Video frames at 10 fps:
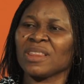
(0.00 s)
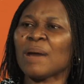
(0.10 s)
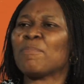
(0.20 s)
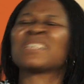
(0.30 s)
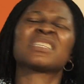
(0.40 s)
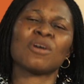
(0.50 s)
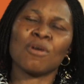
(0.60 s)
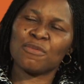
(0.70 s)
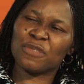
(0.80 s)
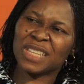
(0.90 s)
that person's
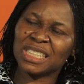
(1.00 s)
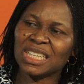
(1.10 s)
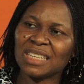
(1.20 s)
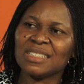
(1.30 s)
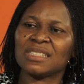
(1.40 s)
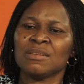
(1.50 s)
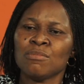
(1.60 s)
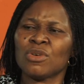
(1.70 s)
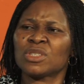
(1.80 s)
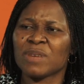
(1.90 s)
confidentiality
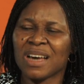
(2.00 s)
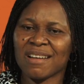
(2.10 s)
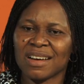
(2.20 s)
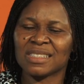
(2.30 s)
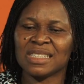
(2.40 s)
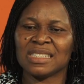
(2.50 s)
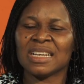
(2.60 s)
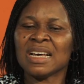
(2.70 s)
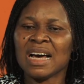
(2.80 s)
must be guaranteed.